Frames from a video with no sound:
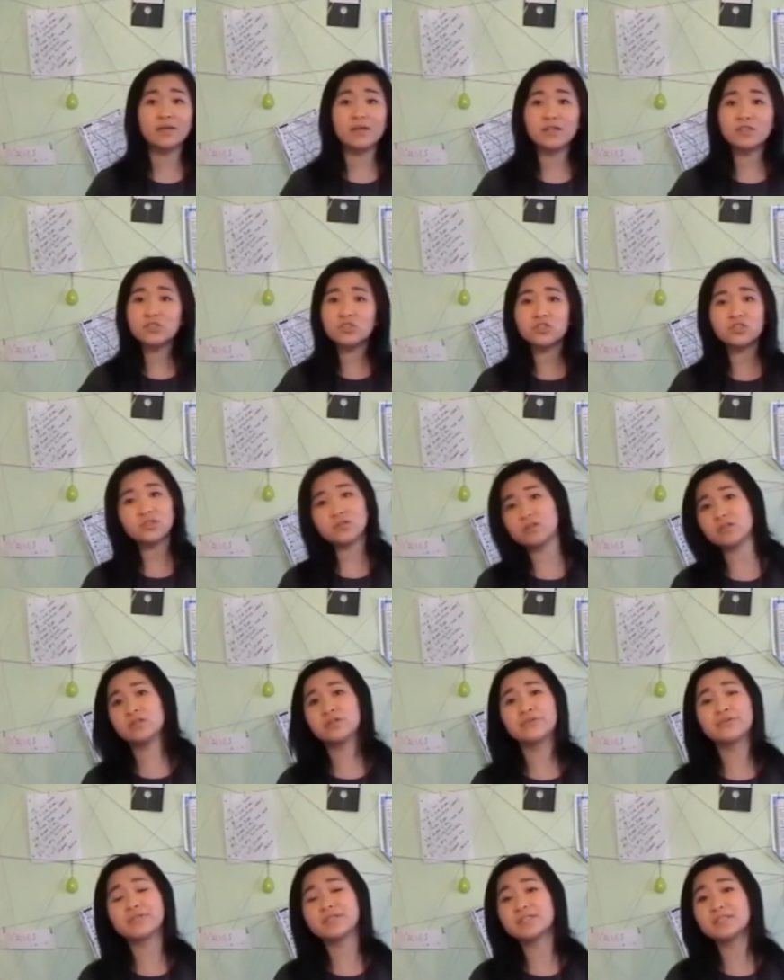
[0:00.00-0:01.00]
And sure,
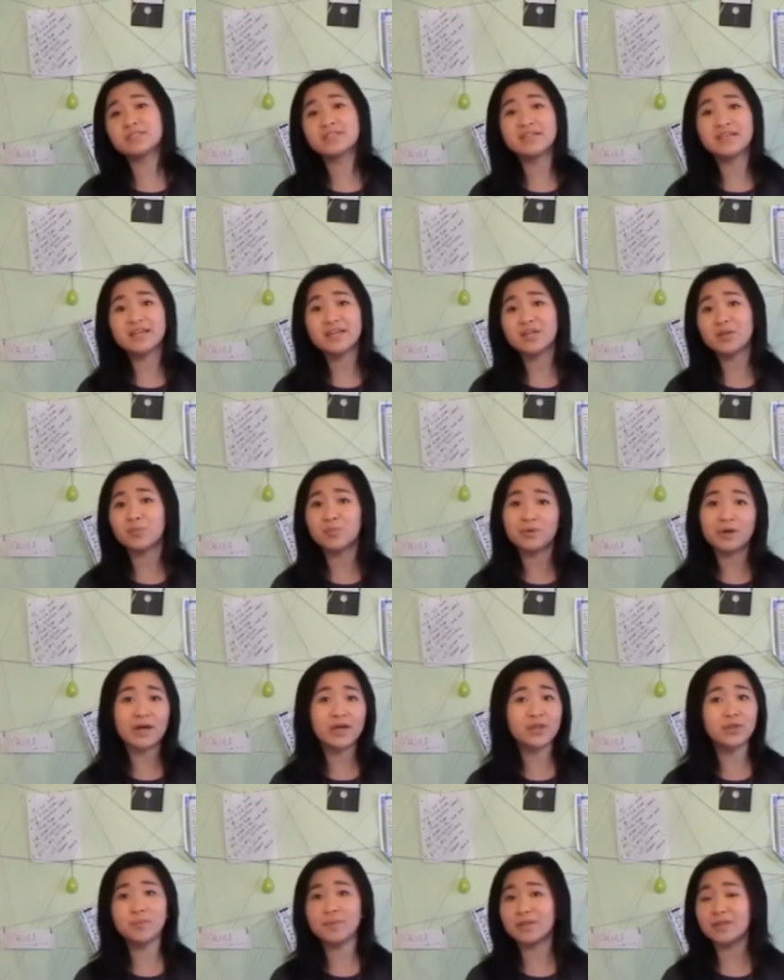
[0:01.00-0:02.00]
you can sneak in a
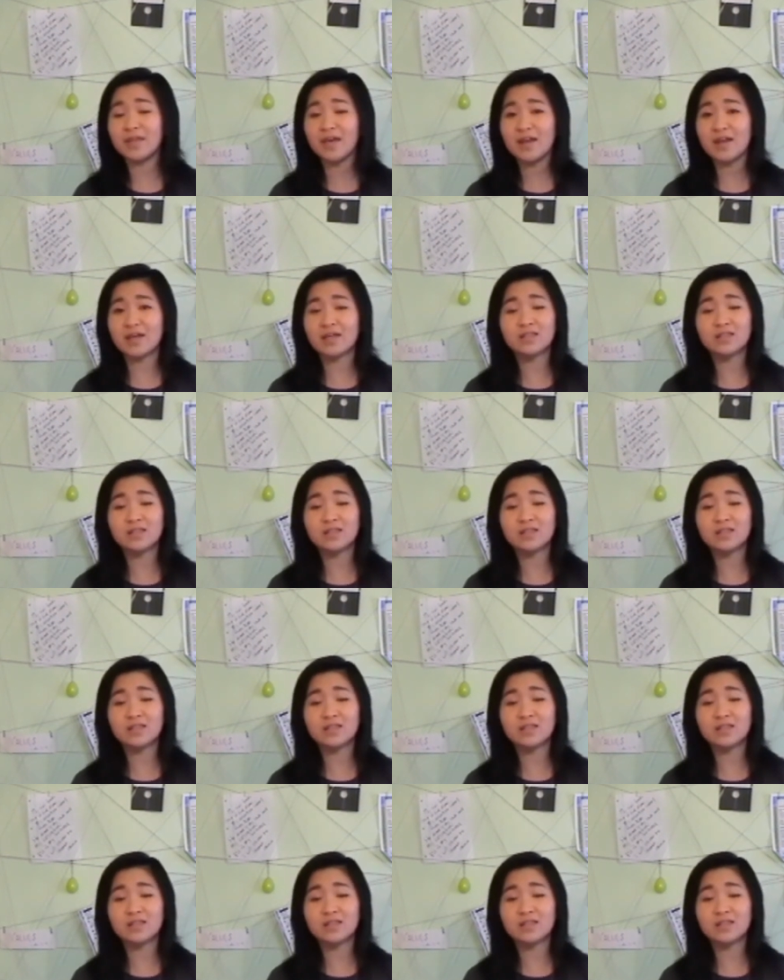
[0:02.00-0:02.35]
breath, but then